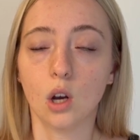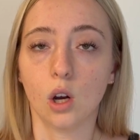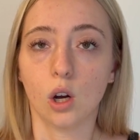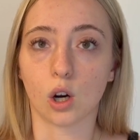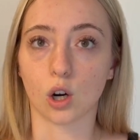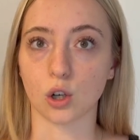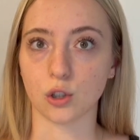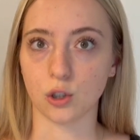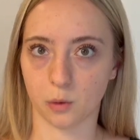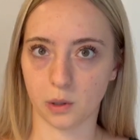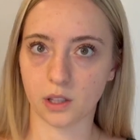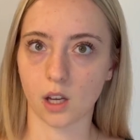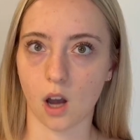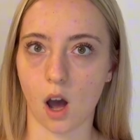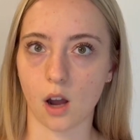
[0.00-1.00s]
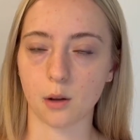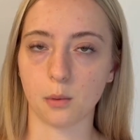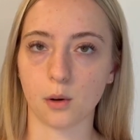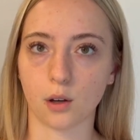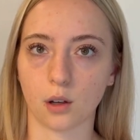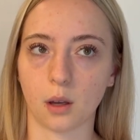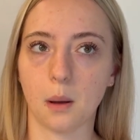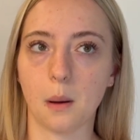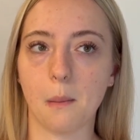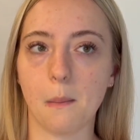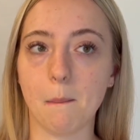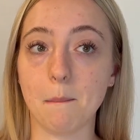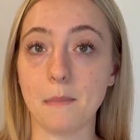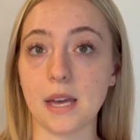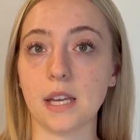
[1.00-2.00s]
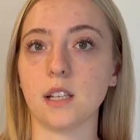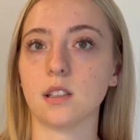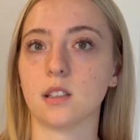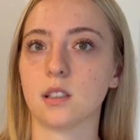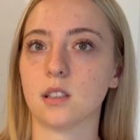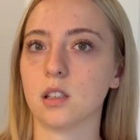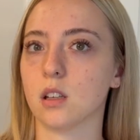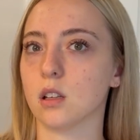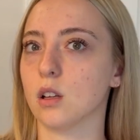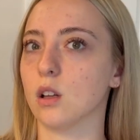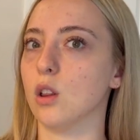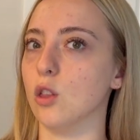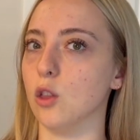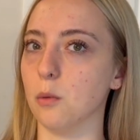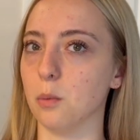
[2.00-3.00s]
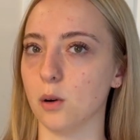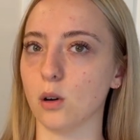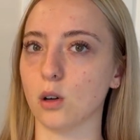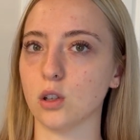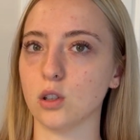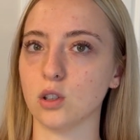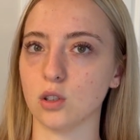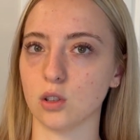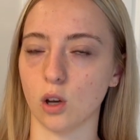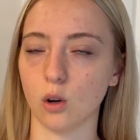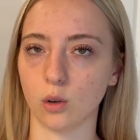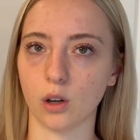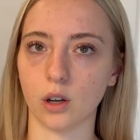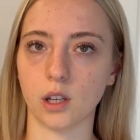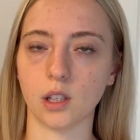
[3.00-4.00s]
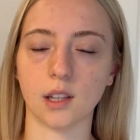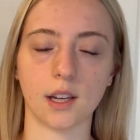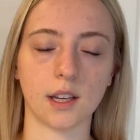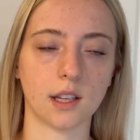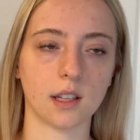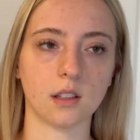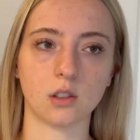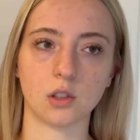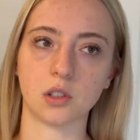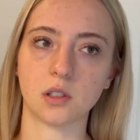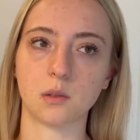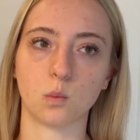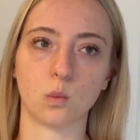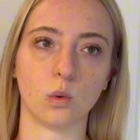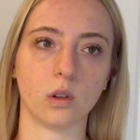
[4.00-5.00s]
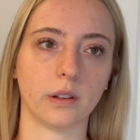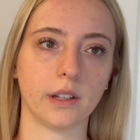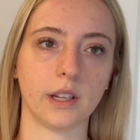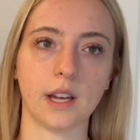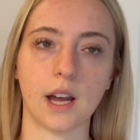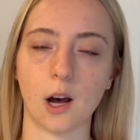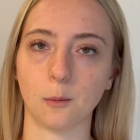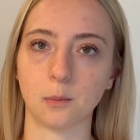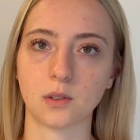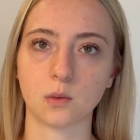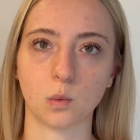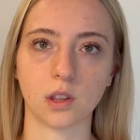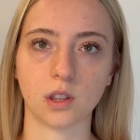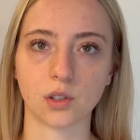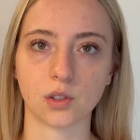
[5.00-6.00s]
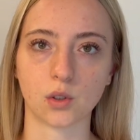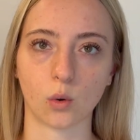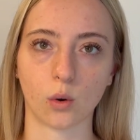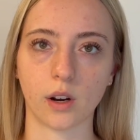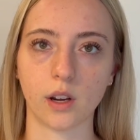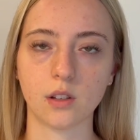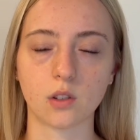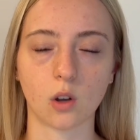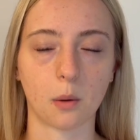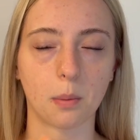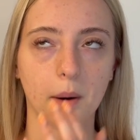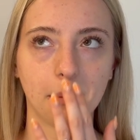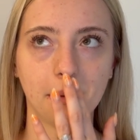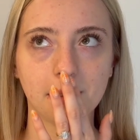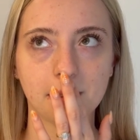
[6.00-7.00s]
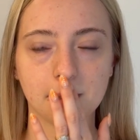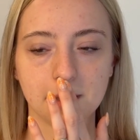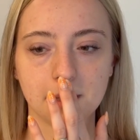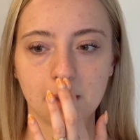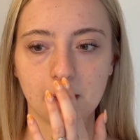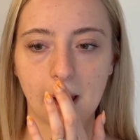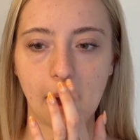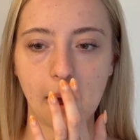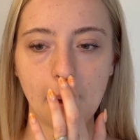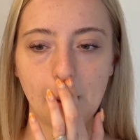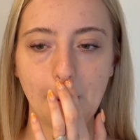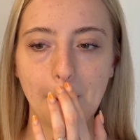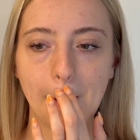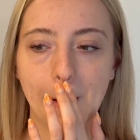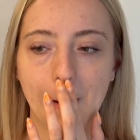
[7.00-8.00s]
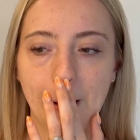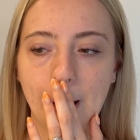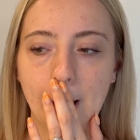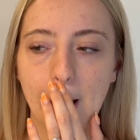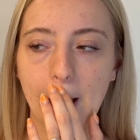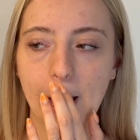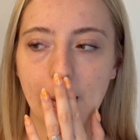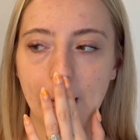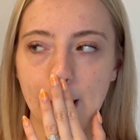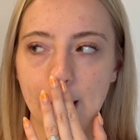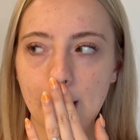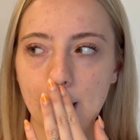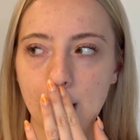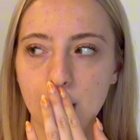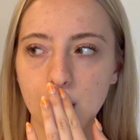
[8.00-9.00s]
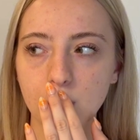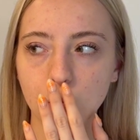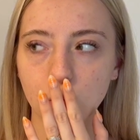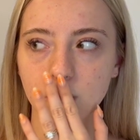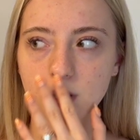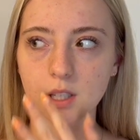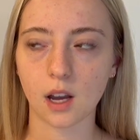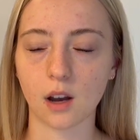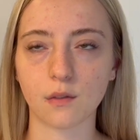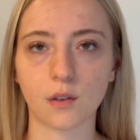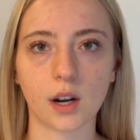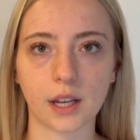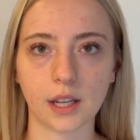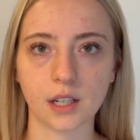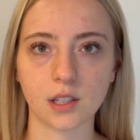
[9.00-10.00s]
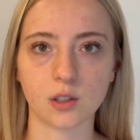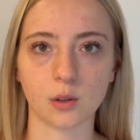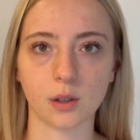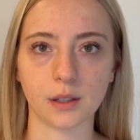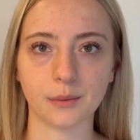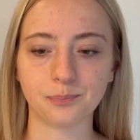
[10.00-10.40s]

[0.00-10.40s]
her doing the audiobook makes the book so good. Like it just really helps with the story. So I'll probably listen to that and we'll see how far I get into it.